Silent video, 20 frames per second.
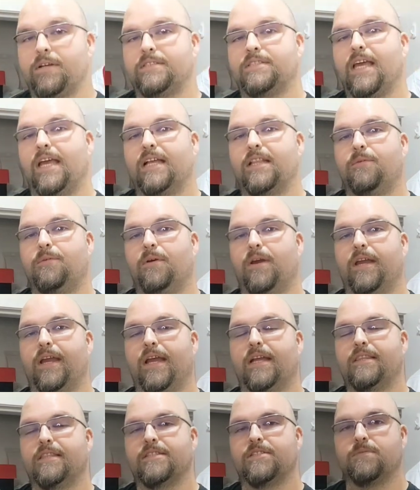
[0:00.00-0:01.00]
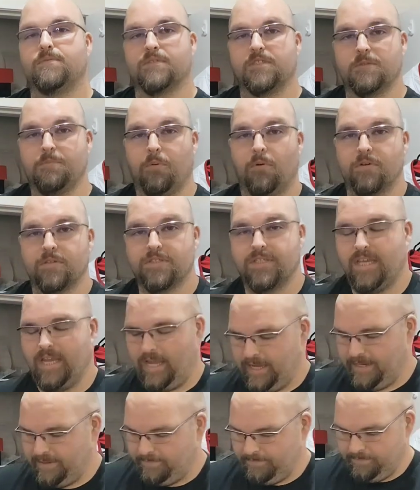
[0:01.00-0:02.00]
exactly where I got this one. Sports
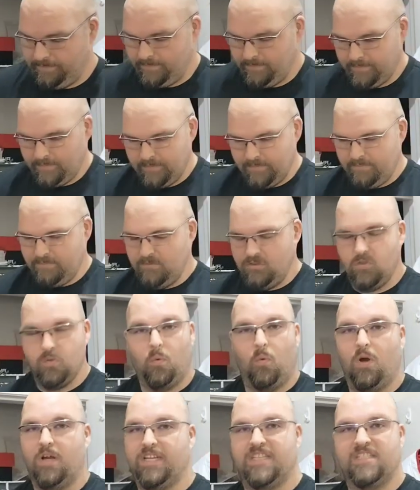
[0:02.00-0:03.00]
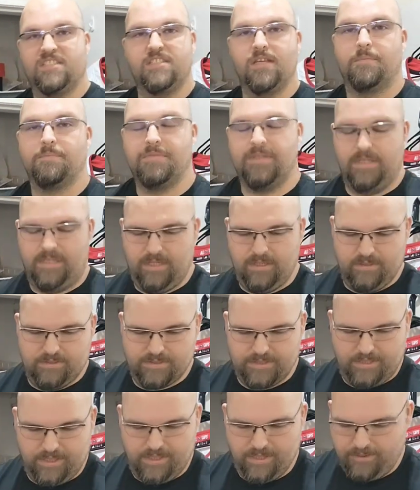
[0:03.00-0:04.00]
K, 20 something
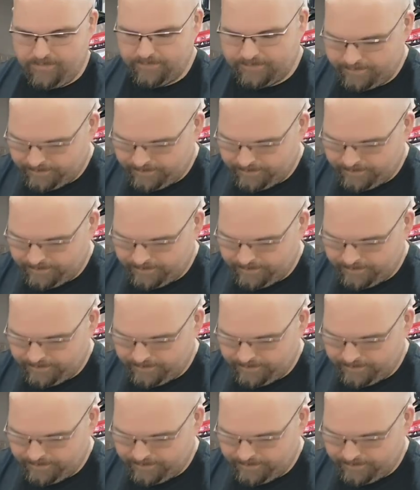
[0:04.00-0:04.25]
years ago.